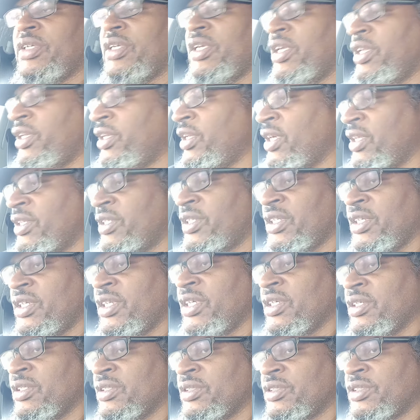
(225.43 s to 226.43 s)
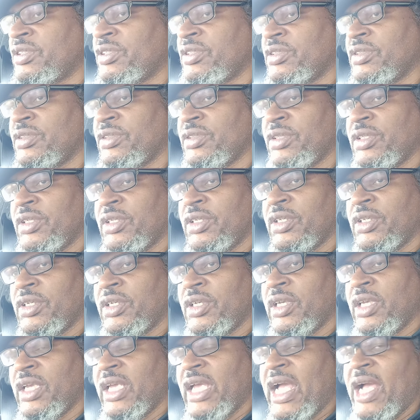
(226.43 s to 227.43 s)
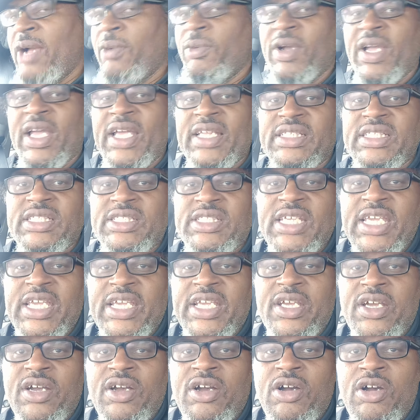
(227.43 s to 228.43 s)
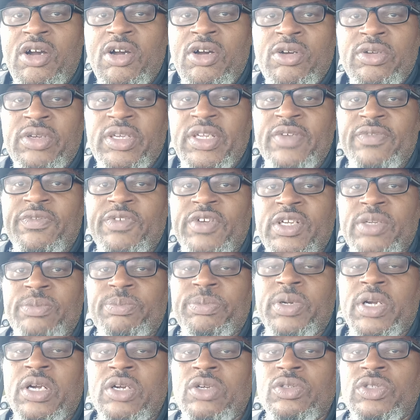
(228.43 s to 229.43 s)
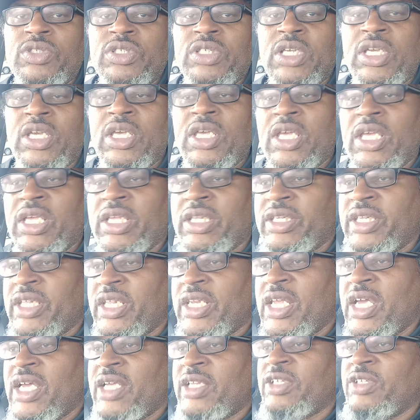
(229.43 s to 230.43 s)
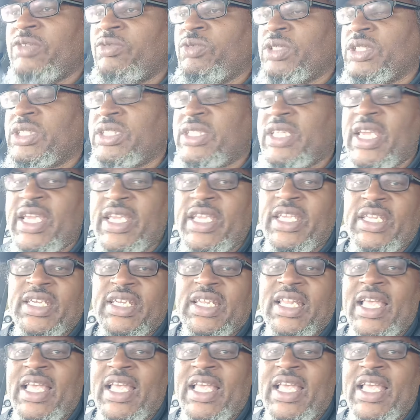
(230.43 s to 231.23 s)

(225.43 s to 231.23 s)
and nothing else, I would have to take a whole different approach than I was taking.